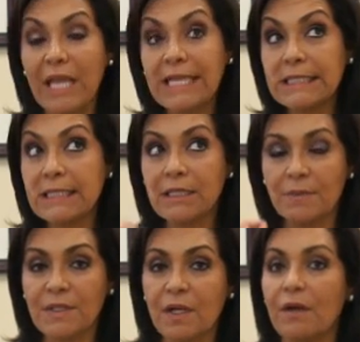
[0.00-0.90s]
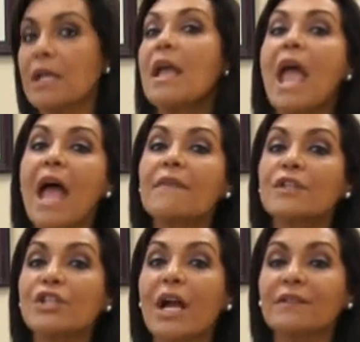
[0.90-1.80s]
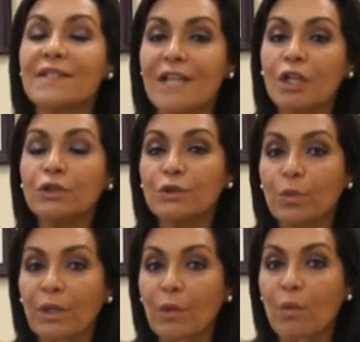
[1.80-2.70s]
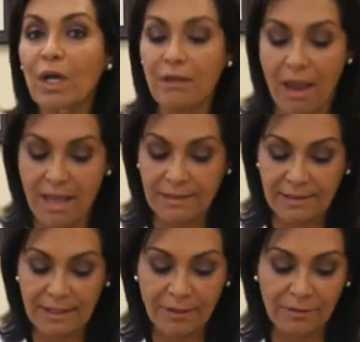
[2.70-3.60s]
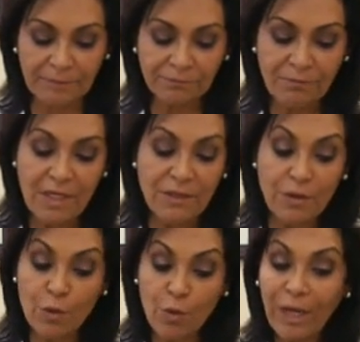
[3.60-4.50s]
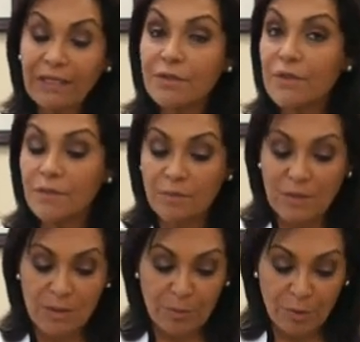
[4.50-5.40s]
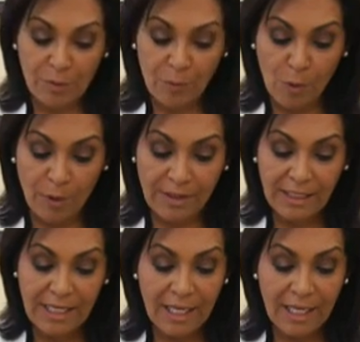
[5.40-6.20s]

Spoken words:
18, and the child is under 21 and single. So great news from the Supreme Court.